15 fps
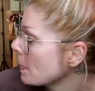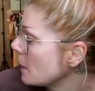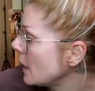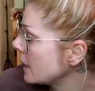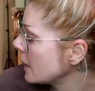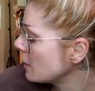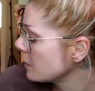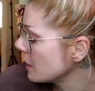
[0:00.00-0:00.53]

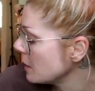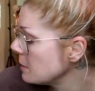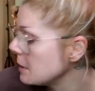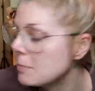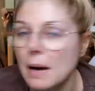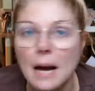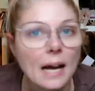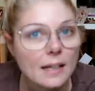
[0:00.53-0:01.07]
and I'm gonna be
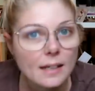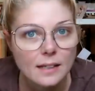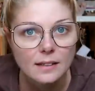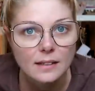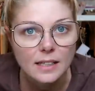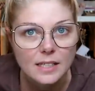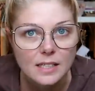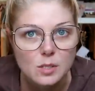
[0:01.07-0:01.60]

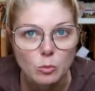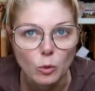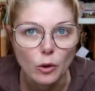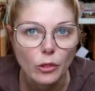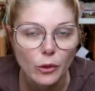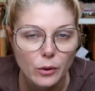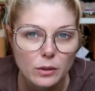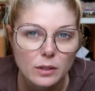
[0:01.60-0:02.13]
packing these more
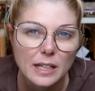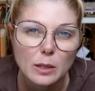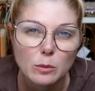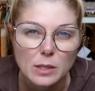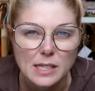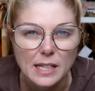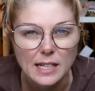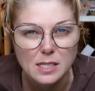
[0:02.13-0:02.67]
thoroughly
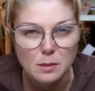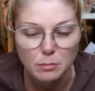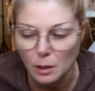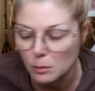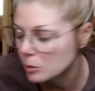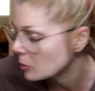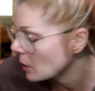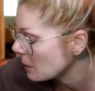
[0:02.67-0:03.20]
with like some
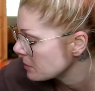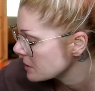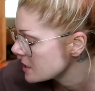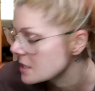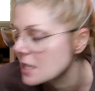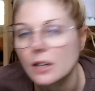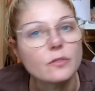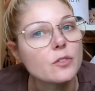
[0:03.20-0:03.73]
bubble wrap and
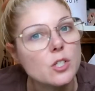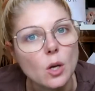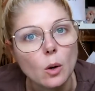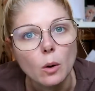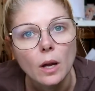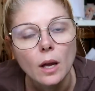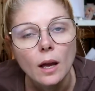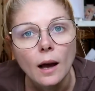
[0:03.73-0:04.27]
stuff.
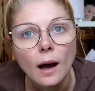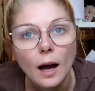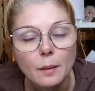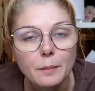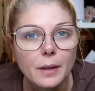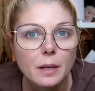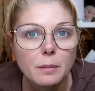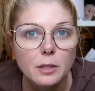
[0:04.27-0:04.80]
So
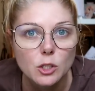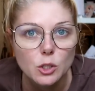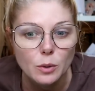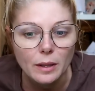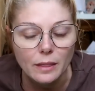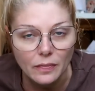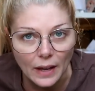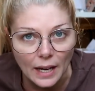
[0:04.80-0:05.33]
I'm gonna be
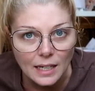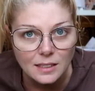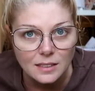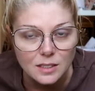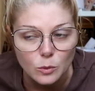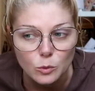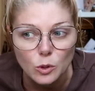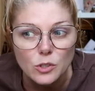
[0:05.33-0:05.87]
doing
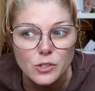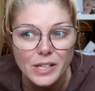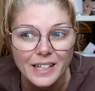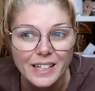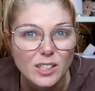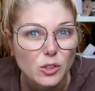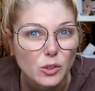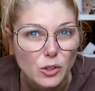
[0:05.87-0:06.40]
that, and we're also
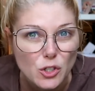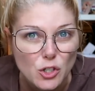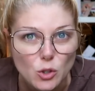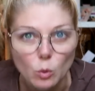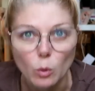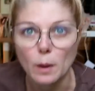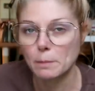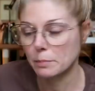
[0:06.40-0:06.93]
heading to the store.